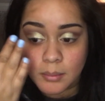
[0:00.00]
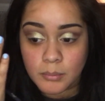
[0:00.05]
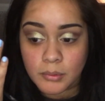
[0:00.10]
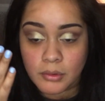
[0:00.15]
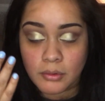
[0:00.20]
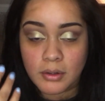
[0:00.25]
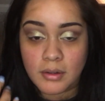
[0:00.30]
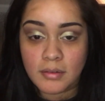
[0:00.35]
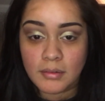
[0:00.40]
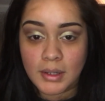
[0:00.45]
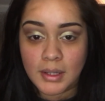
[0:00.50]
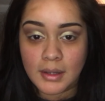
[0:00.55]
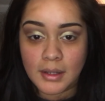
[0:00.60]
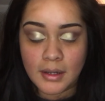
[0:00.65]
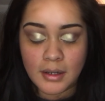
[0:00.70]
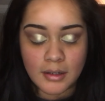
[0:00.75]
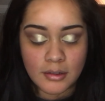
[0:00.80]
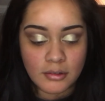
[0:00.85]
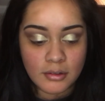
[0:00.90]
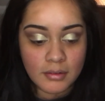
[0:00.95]
crease right there
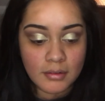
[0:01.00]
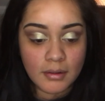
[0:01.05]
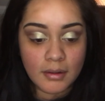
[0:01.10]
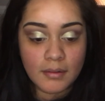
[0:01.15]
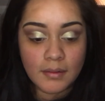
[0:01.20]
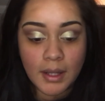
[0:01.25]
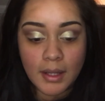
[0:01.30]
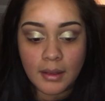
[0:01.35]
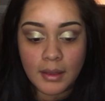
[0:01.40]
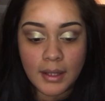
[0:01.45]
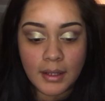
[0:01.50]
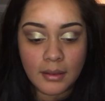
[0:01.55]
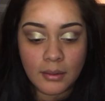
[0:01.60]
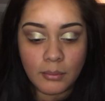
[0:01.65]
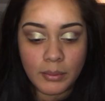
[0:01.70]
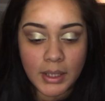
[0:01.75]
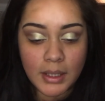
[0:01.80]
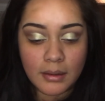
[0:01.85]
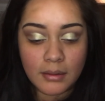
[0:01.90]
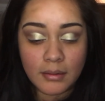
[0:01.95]
is just because I like the
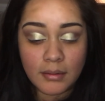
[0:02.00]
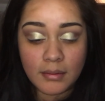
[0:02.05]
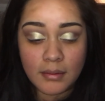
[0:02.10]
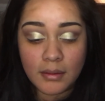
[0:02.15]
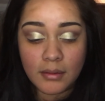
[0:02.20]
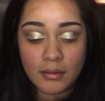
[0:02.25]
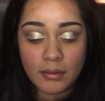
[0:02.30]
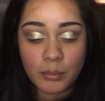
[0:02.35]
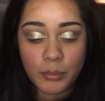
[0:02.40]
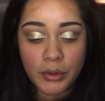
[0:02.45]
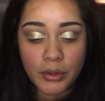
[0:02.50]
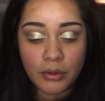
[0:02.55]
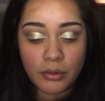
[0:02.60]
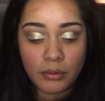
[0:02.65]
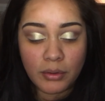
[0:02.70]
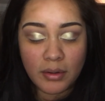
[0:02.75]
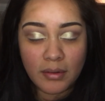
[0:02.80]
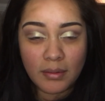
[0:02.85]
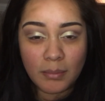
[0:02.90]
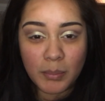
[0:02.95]
way it looks. It looks more
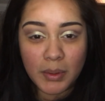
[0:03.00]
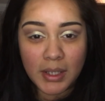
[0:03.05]
crisp.